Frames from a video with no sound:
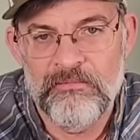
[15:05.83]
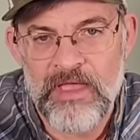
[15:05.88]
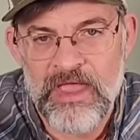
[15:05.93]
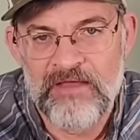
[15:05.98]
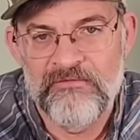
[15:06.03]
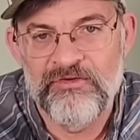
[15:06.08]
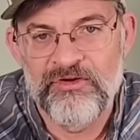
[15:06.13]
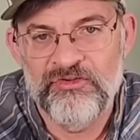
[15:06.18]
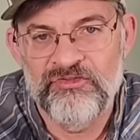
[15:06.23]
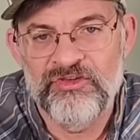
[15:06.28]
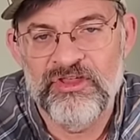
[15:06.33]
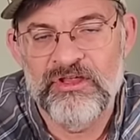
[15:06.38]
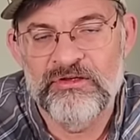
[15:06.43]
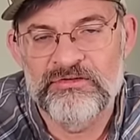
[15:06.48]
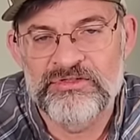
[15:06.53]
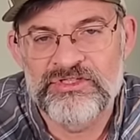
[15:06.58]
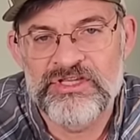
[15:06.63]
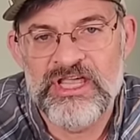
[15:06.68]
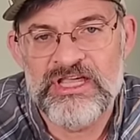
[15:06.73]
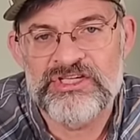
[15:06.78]
every
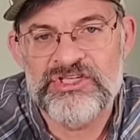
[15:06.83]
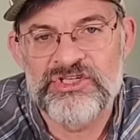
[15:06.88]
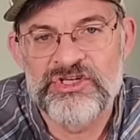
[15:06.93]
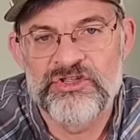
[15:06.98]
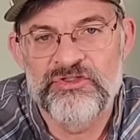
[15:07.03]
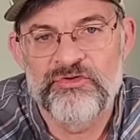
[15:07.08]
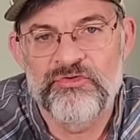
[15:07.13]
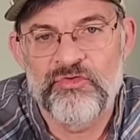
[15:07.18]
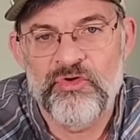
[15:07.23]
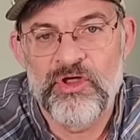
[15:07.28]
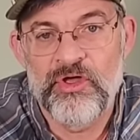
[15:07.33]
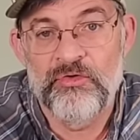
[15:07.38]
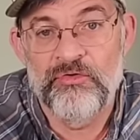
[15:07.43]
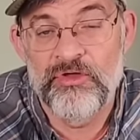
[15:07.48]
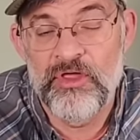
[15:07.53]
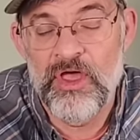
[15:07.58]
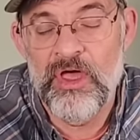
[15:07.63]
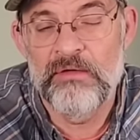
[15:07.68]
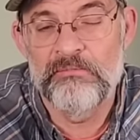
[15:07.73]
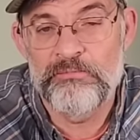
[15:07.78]
single section of the trail
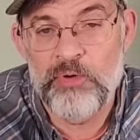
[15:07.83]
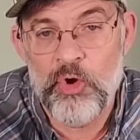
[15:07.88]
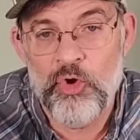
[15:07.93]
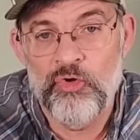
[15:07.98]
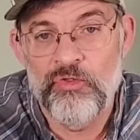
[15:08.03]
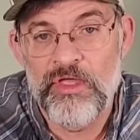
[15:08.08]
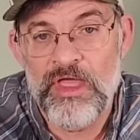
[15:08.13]
done per